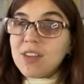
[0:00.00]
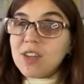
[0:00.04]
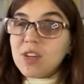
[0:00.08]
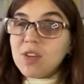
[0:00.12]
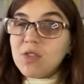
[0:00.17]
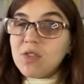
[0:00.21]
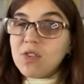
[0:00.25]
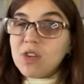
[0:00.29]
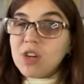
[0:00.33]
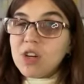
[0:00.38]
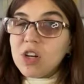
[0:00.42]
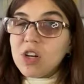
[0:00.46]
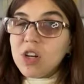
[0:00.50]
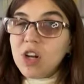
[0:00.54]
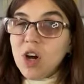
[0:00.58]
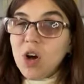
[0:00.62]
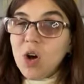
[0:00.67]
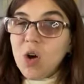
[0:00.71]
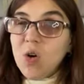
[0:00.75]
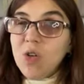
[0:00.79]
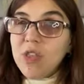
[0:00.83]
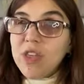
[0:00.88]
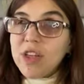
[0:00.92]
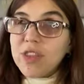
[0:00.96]
You
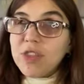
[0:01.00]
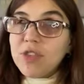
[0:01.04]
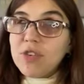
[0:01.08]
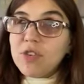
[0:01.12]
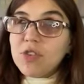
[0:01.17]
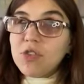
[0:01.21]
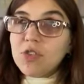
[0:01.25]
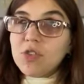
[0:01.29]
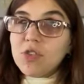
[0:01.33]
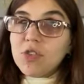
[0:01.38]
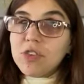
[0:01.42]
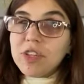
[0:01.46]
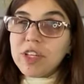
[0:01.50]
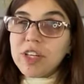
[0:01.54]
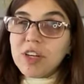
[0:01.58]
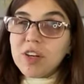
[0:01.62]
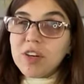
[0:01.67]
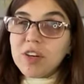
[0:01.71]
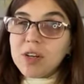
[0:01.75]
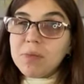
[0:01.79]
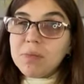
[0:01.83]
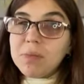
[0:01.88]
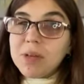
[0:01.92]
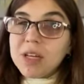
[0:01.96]
know that there's only
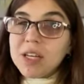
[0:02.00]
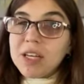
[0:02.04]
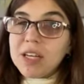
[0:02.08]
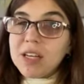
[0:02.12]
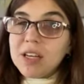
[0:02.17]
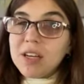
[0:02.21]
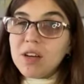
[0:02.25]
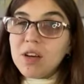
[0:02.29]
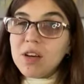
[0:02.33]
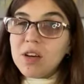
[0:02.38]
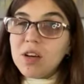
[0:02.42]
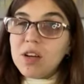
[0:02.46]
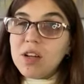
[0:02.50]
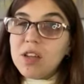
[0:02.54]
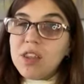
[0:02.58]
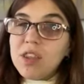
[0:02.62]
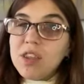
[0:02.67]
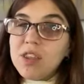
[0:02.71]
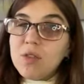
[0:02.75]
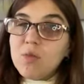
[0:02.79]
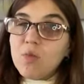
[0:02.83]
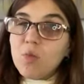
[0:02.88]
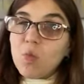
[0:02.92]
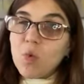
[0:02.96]
going to be
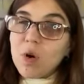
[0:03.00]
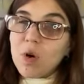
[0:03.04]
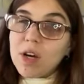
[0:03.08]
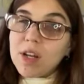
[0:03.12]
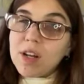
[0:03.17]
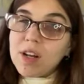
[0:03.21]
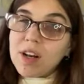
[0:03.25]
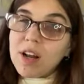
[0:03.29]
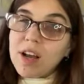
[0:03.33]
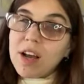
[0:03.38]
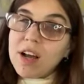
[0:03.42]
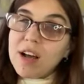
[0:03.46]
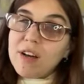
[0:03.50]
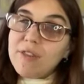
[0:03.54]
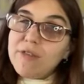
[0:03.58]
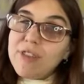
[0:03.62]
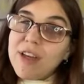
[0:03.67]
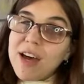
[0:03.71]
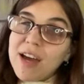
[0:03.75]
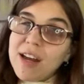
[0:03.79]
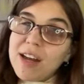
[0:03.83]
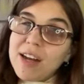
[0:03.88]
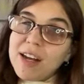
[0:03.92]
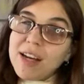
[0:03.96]
one of
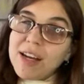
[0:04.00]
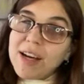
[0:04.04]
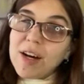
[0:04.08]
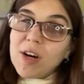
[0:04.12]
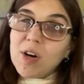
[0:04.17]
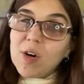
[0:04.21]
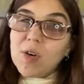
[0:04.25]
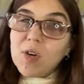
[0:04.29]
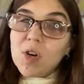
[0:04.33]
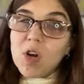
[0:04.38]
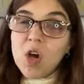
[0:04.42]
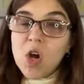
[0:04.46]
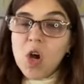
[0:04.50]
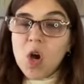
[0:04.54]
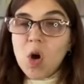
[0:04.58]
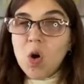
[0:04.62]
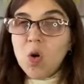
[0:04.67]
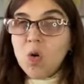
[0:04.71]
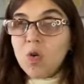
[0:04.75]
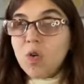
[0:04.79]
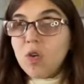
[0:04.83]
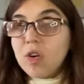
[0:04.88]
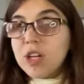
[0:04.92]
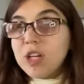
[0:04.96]
that noun,
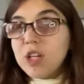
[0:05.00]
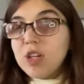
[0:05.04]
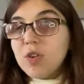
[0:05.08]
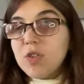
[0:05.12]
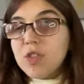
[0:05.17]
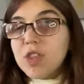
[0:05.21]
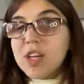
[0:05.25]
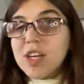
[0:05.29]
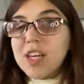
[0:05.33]
or you know the